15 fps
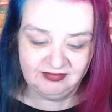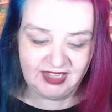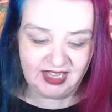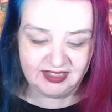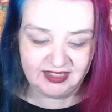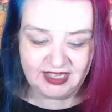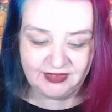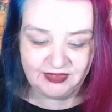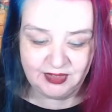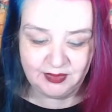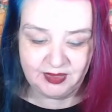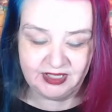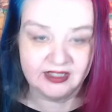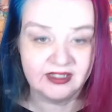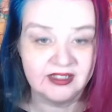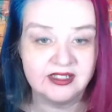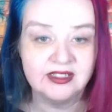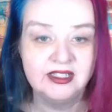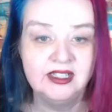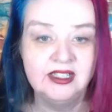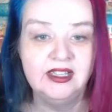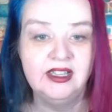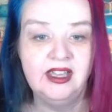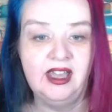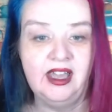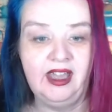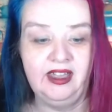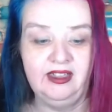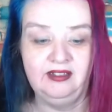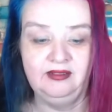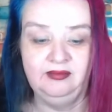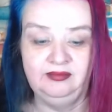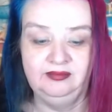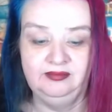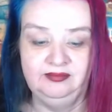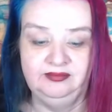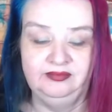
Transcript: yeah, safety pins. Um,